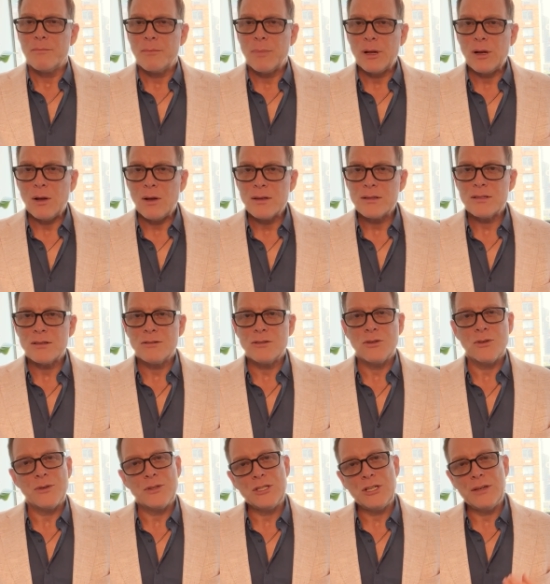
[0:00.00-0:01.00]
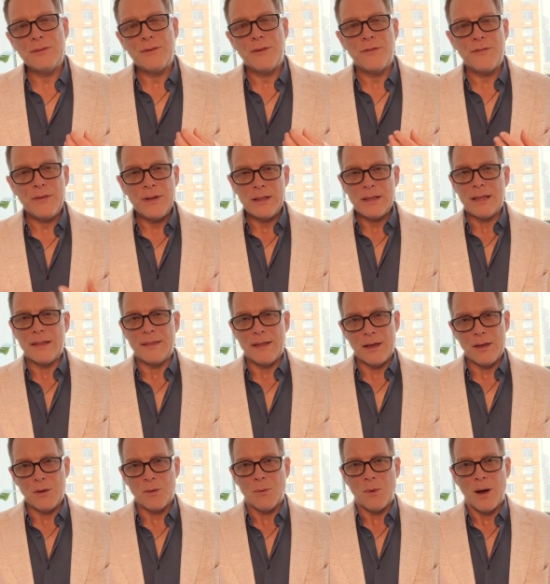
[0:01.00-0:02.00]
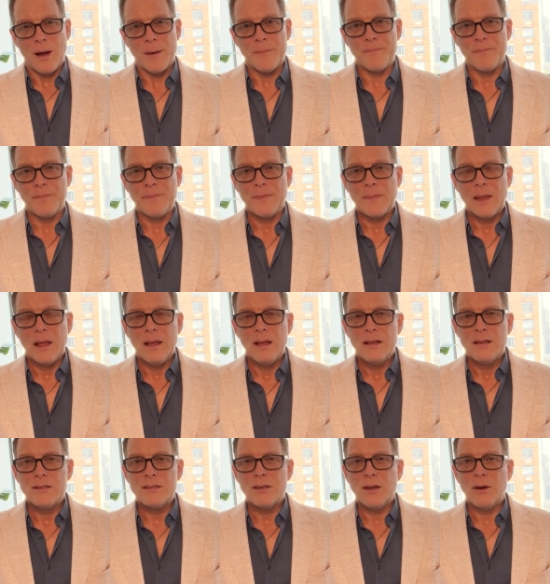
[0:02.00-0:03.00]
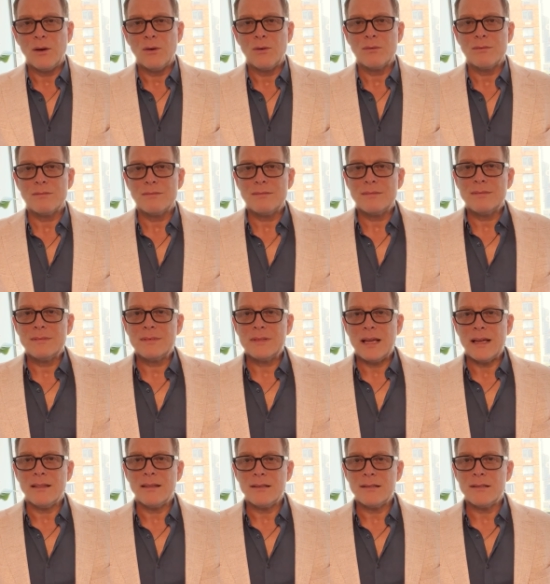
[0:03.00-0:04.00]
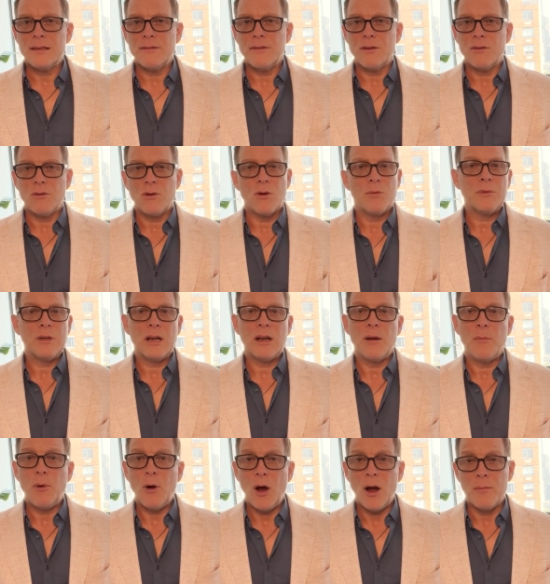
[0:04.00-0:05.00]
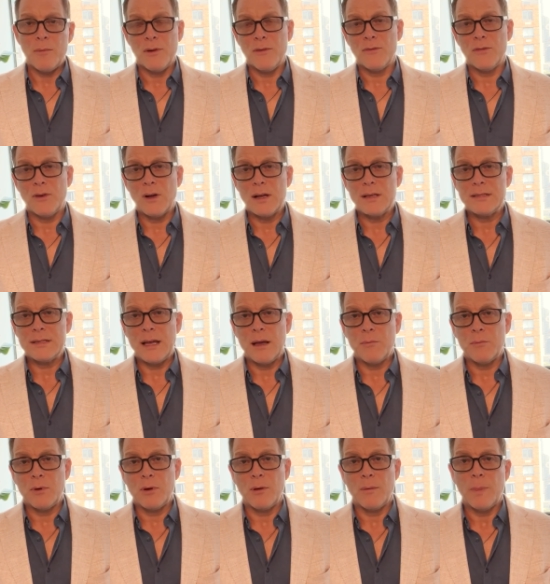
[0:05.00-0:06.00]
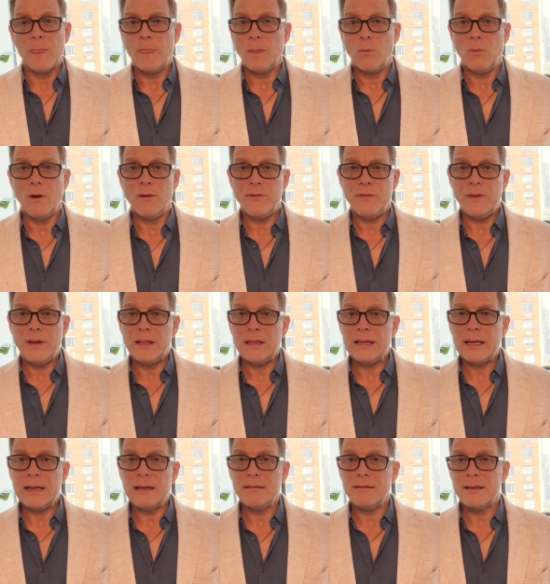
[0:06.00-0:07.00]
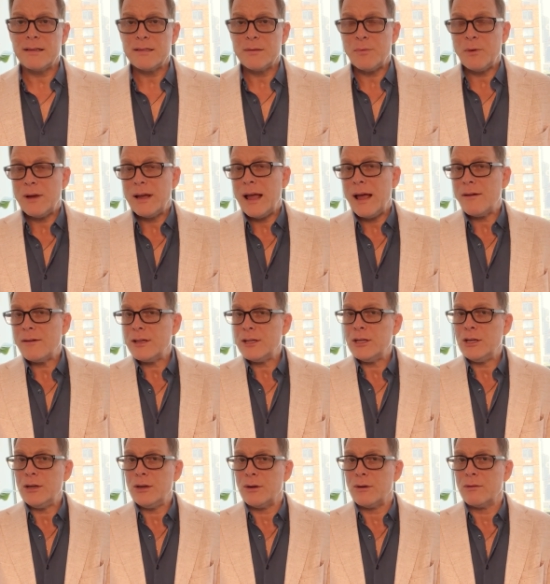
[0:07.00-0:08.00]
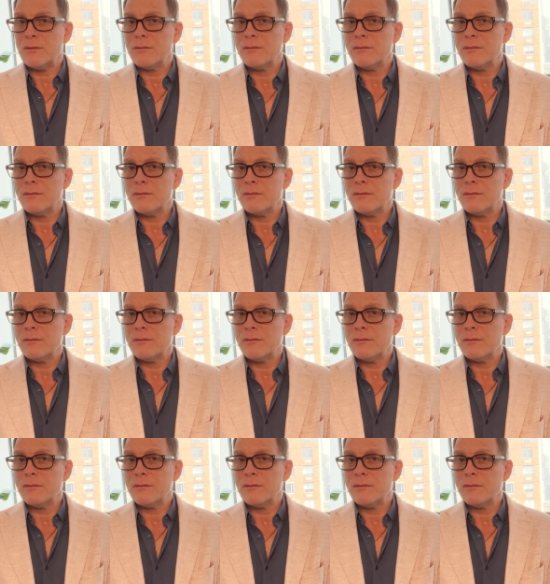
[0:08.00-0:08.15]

but also to achieve a feeling that you want. So, take this living room in an apartment, for example. What feeling does it bring out in you?